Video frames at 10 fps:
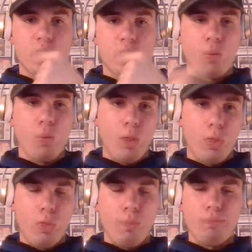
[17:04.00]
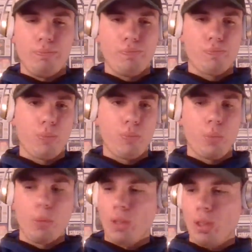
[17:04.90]
stick with
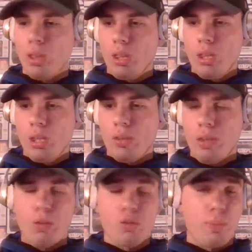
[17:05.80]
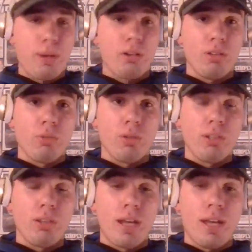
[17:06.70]
the Eagles apparently
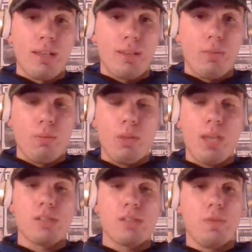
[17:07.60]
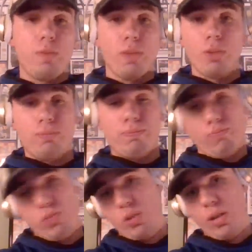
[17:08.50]
really like Nate Sudfeld.
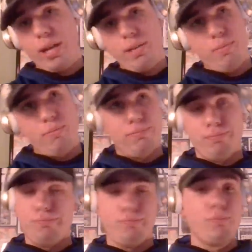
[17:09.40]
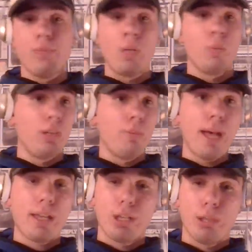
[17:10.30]
So, hey, let him be the
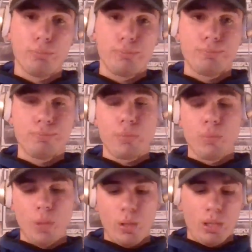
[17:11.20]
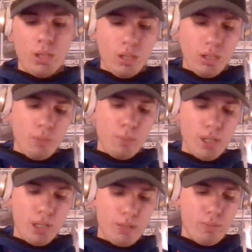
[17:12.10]
backup.
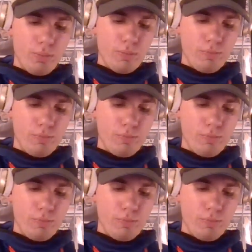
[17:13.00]
But